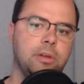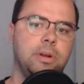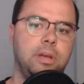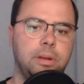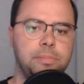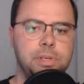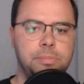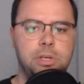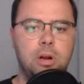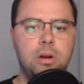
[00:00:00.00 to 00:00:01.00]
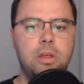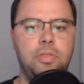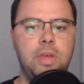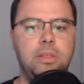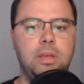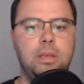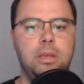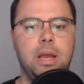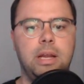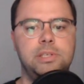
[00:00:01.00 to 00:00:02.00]
And I'm starting to think that
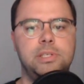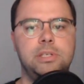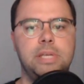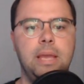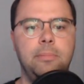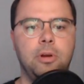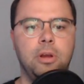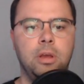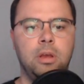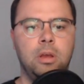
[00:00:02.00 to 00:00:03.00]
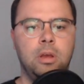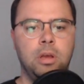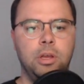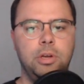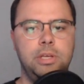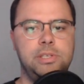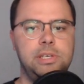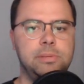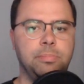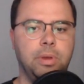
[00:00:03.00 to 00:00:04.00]
Giannis and Dame are good
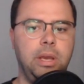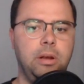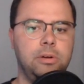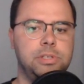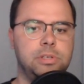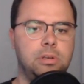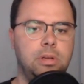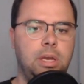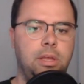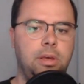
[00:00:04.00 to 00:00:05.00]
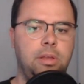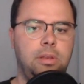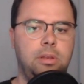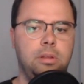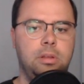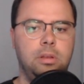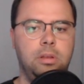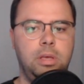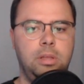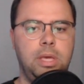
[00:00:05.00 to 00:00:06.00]
in-season players, and
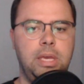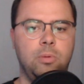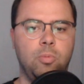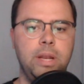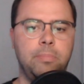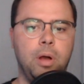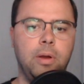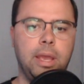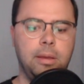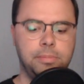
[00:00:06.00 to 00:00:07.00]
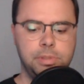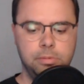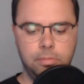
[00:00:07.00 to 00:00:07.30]
they can win ball games.